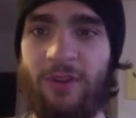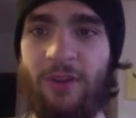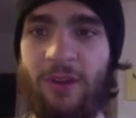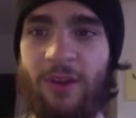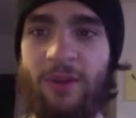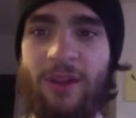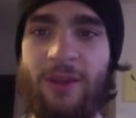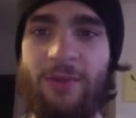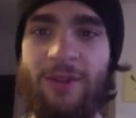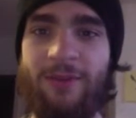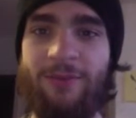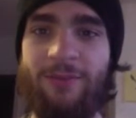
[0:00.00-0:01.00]
I wanna keep
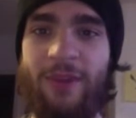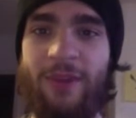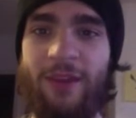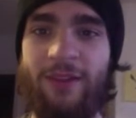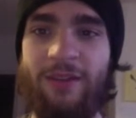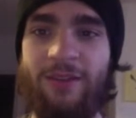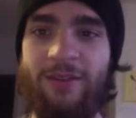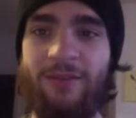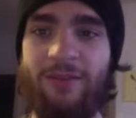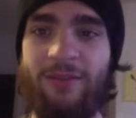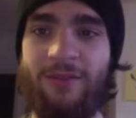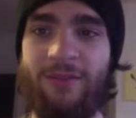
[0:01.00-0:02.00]
getting Beak and
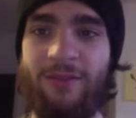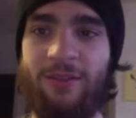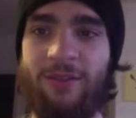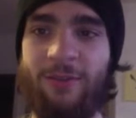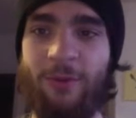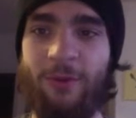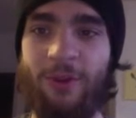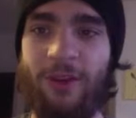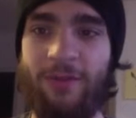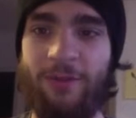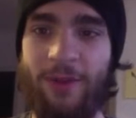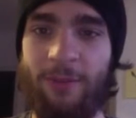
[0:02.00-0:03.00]
Squirty
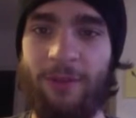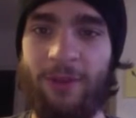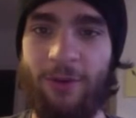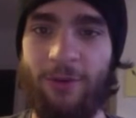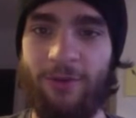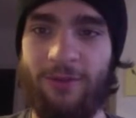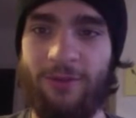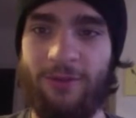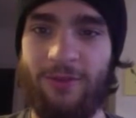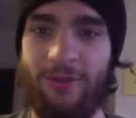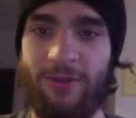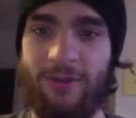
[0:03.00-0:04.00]
leveled up though.
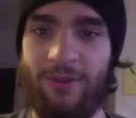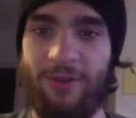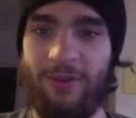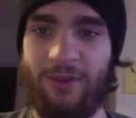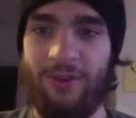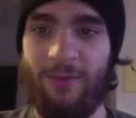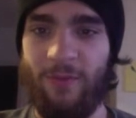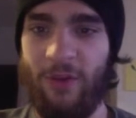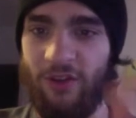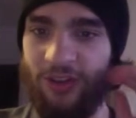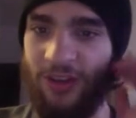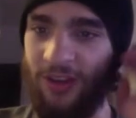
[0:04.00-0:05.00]

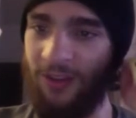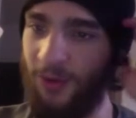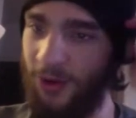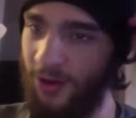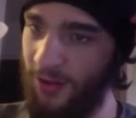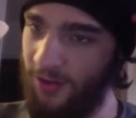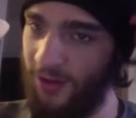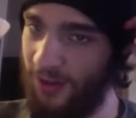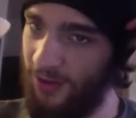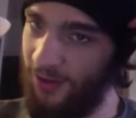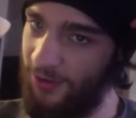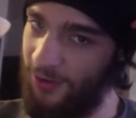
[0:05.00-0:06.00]
Mary Jane, Sparky,
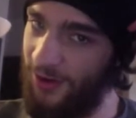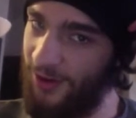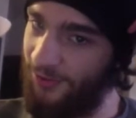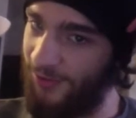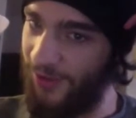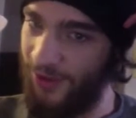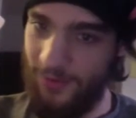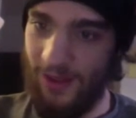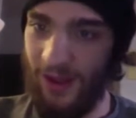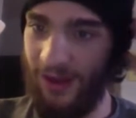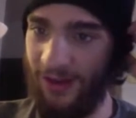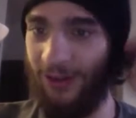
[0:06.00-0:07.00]
Sucko, they're kind of falling
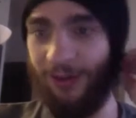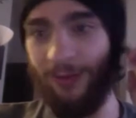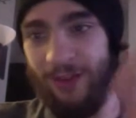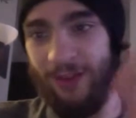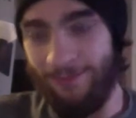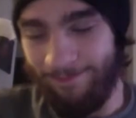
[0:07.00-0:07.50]
behind here, but